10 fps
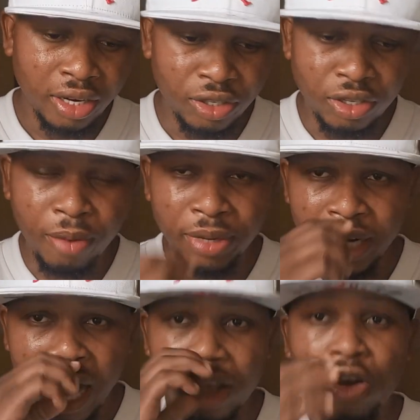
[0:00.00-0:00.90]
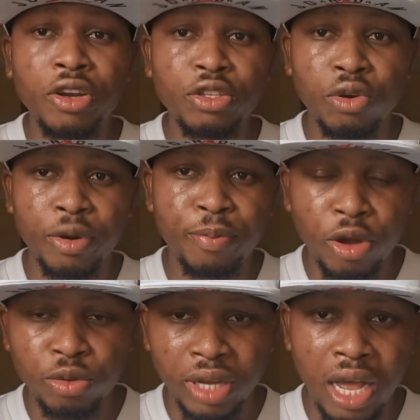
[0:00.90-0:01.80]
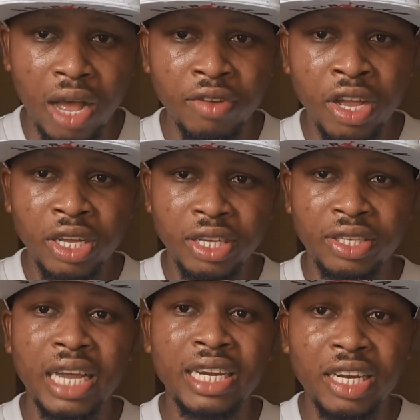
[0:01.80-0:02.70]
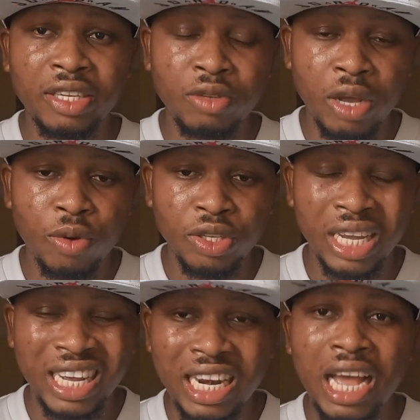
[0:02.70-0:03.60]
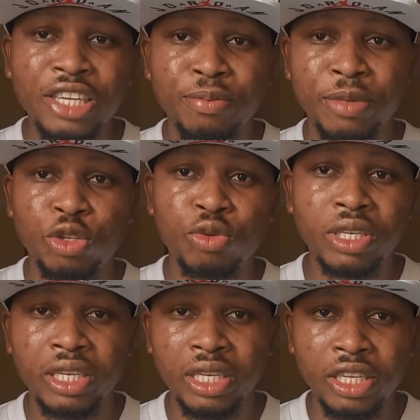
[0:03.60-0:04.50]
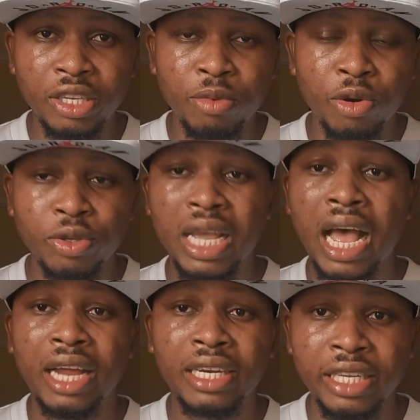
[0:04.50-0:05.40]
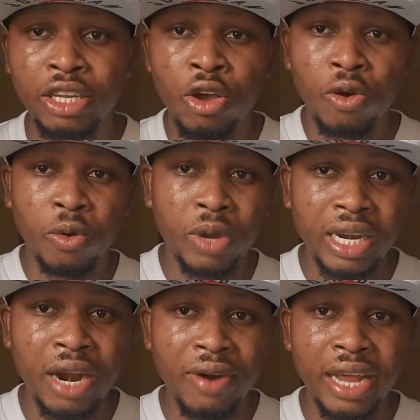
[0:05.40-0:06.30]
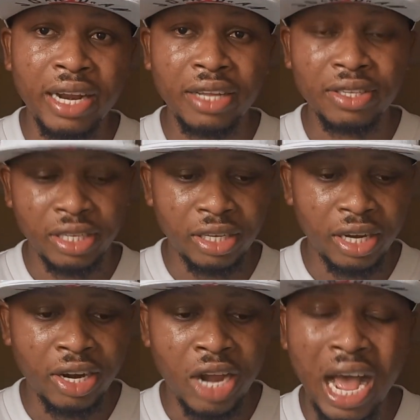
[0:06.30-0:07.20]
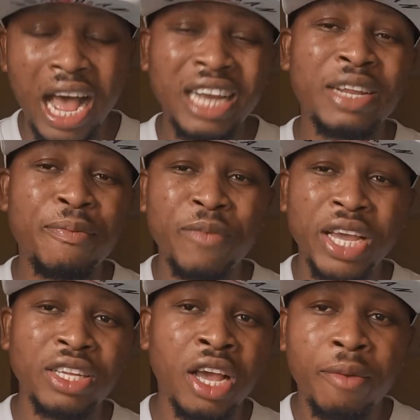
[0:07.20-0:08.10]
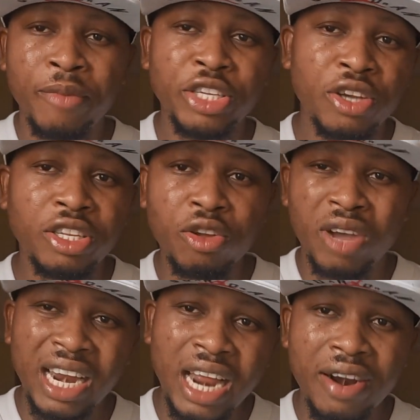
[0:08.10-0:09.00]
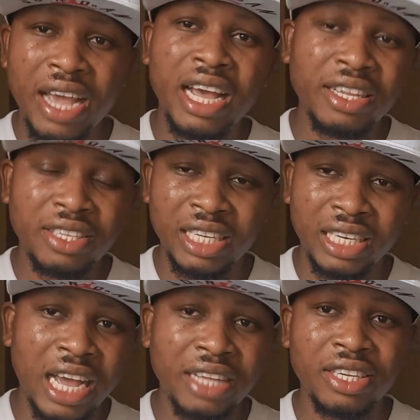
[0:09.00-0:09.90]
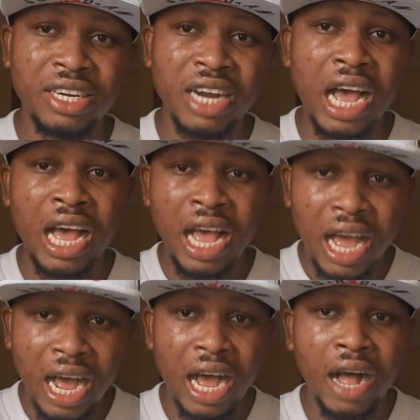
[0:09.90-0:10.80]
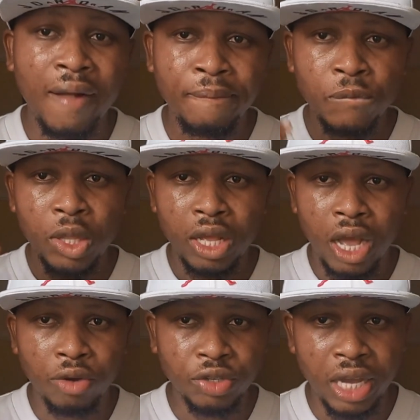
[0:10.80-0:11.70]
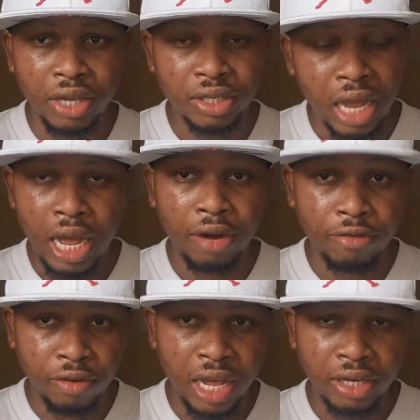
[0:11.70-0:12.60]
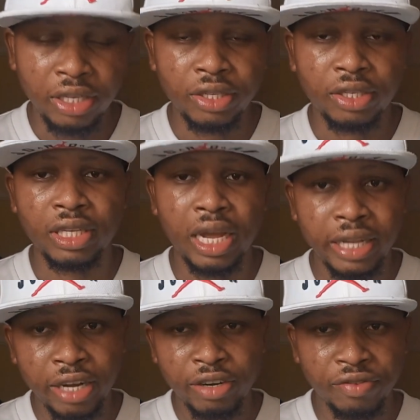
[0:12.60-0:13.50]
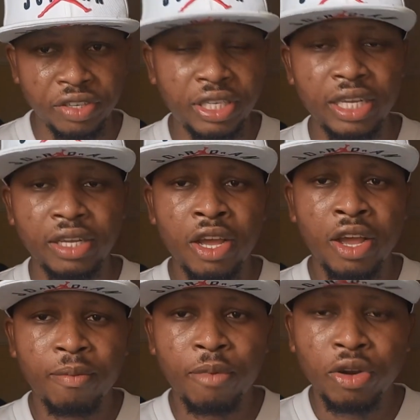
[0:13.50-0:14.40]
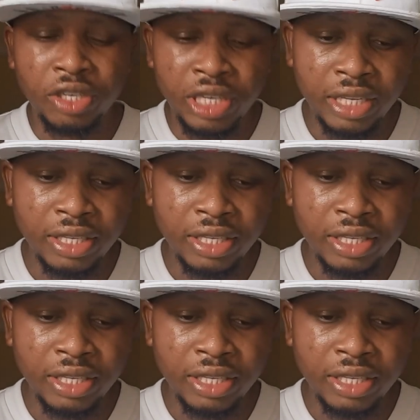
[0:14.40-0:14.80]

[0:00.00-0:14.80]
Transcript: disturbing. According to a report we have, it said that there was a clash between the Igbos and the Okada riders in the area, and the major the Okada riders in that area are Hausas and Fulanis at the end of the day. But